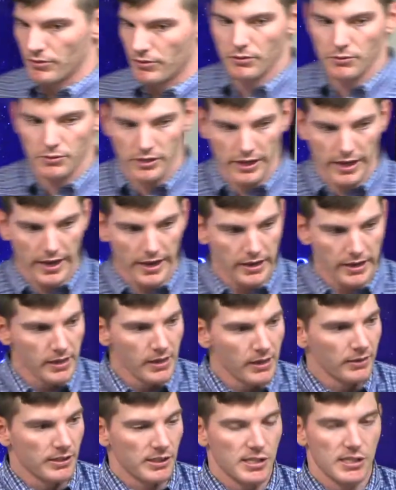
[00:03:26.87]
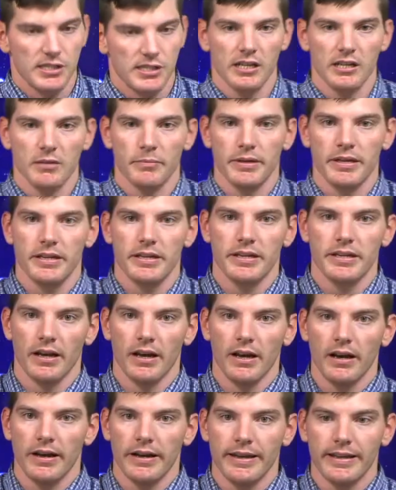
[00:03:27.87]
okay? This is going to be
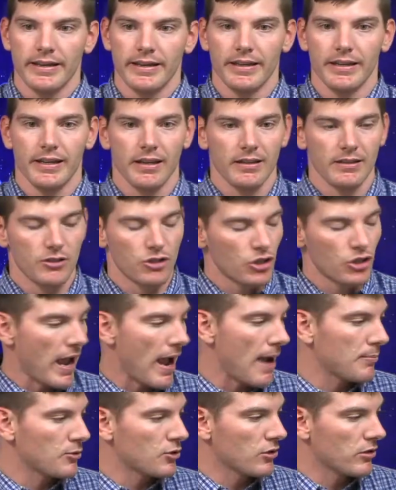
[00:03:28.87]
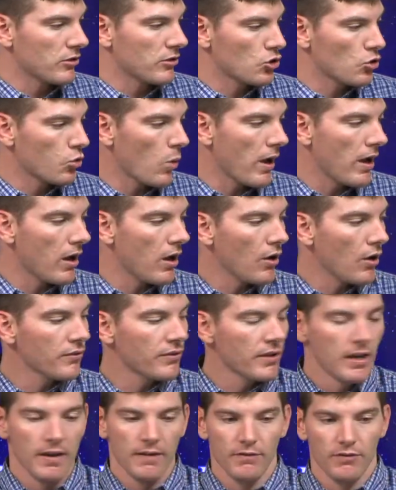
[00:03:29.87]
in chapter 12,
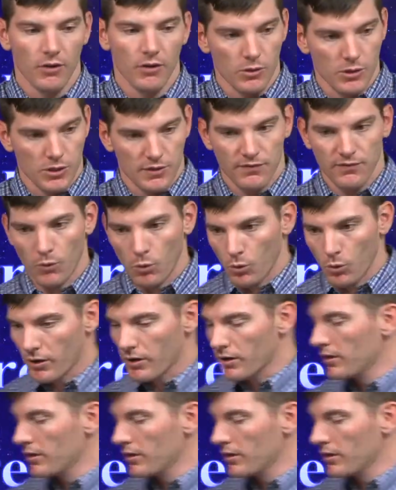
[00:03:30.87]
verse 4,